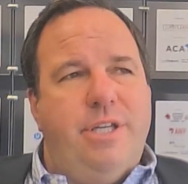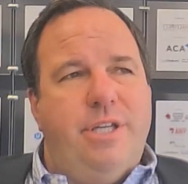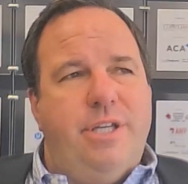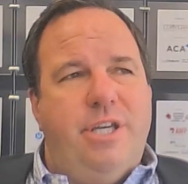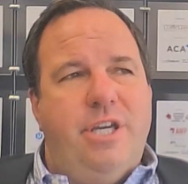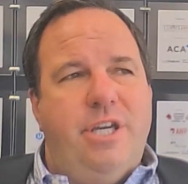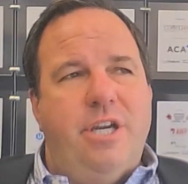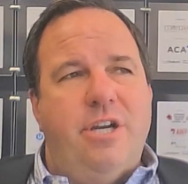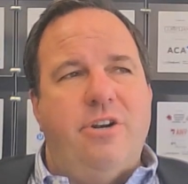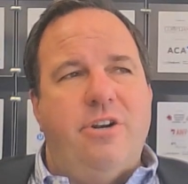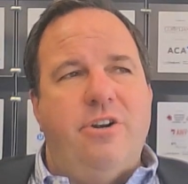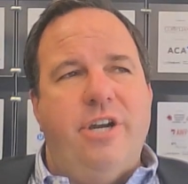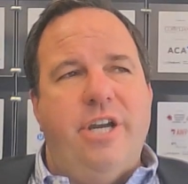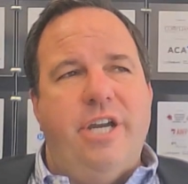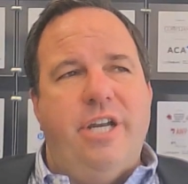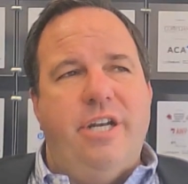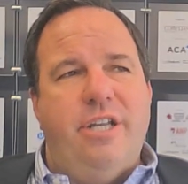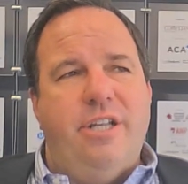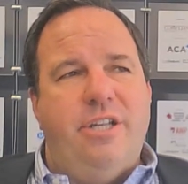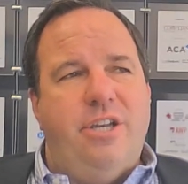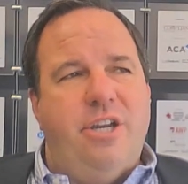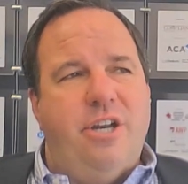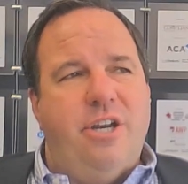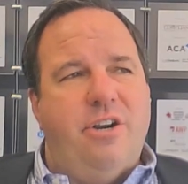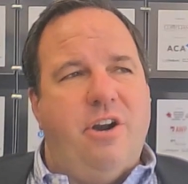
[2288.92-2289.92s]
Year
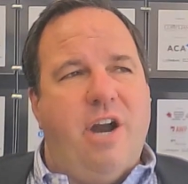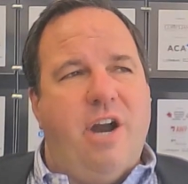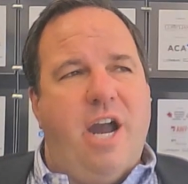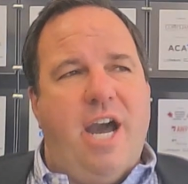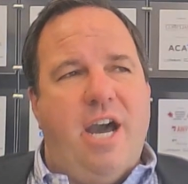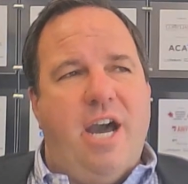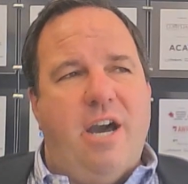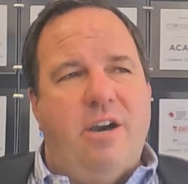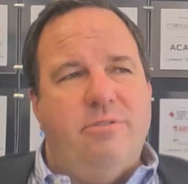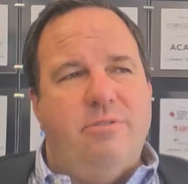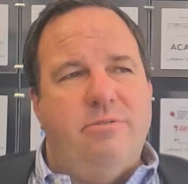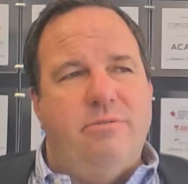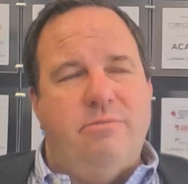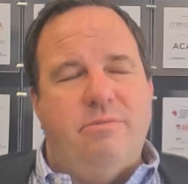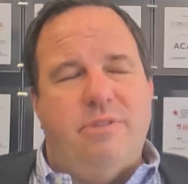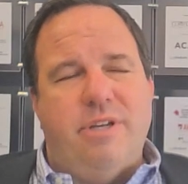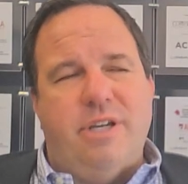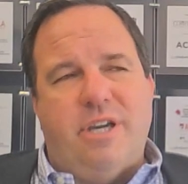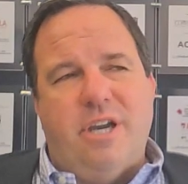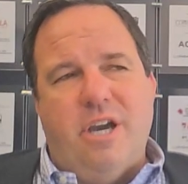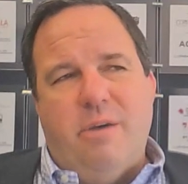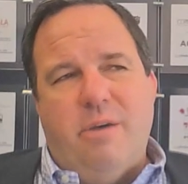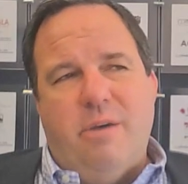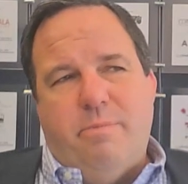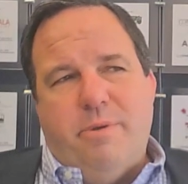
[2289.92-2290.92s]
in and year out,
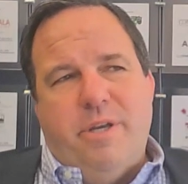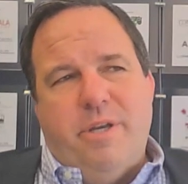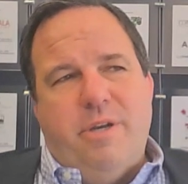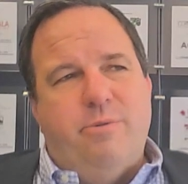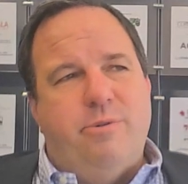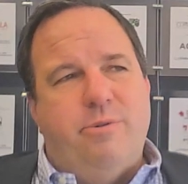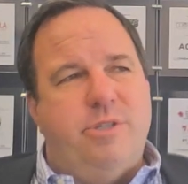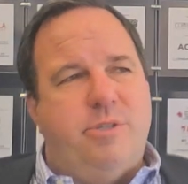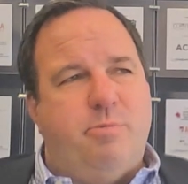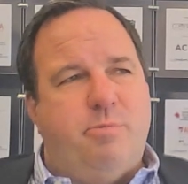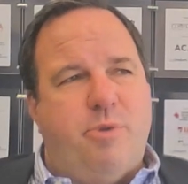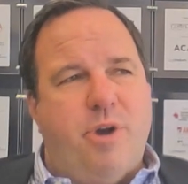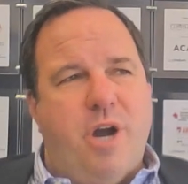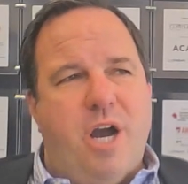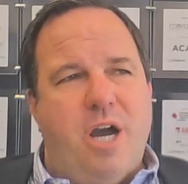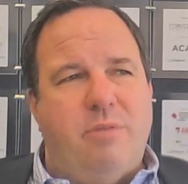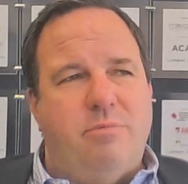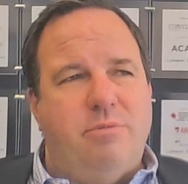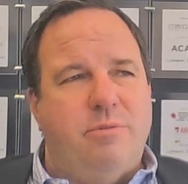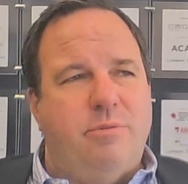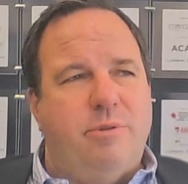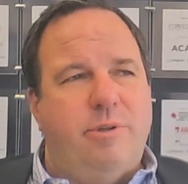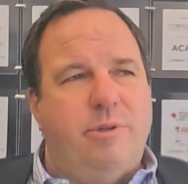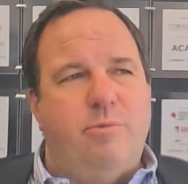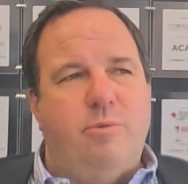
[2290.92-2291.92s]
the company was
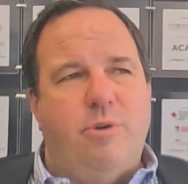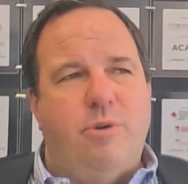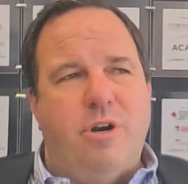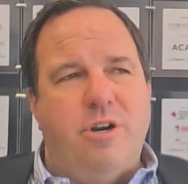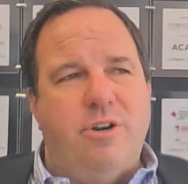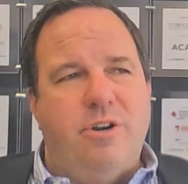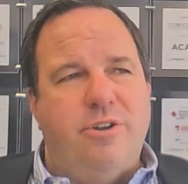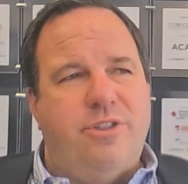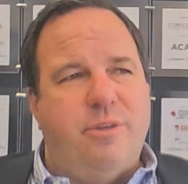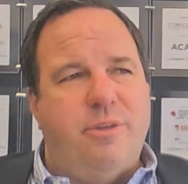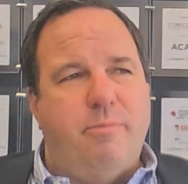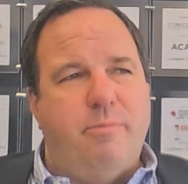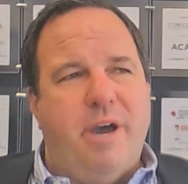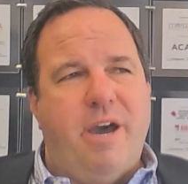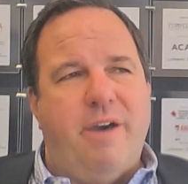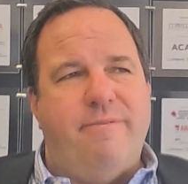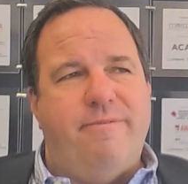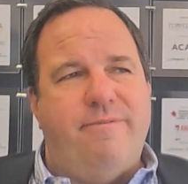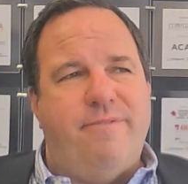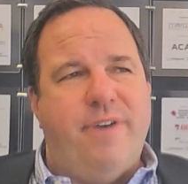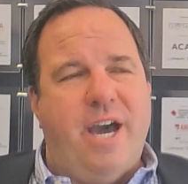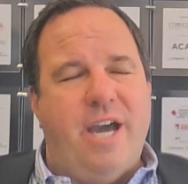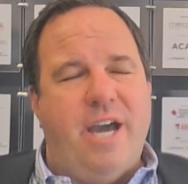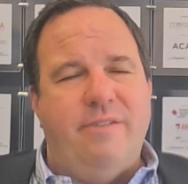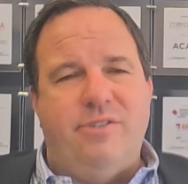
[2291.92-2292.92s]
probably worth
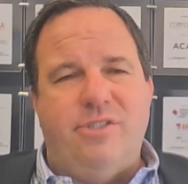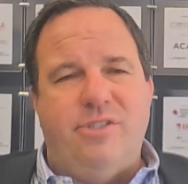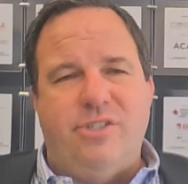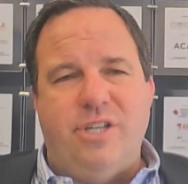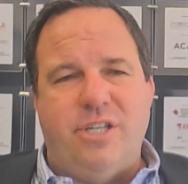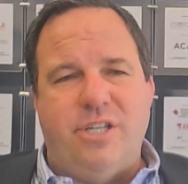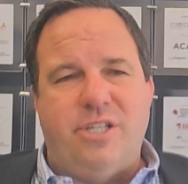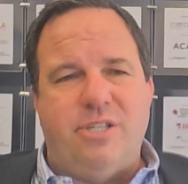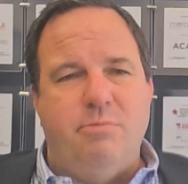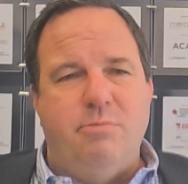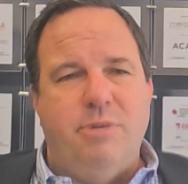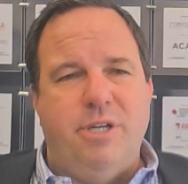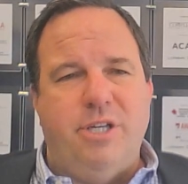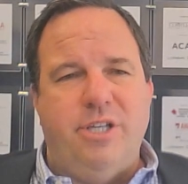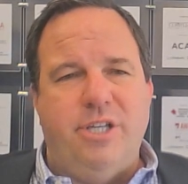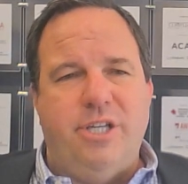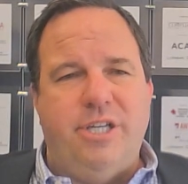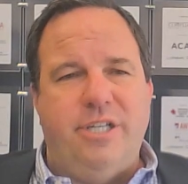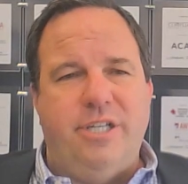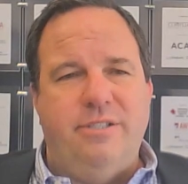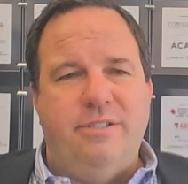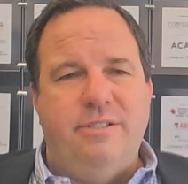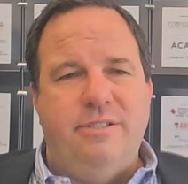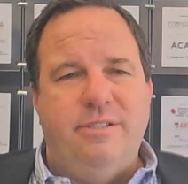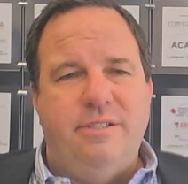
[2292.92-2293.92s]
about $5-6
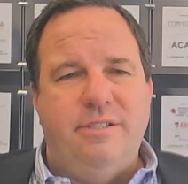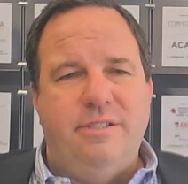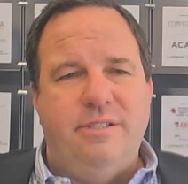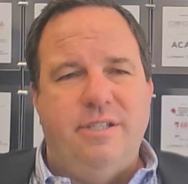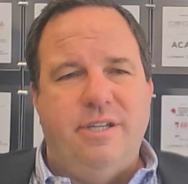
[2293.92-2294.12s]
million.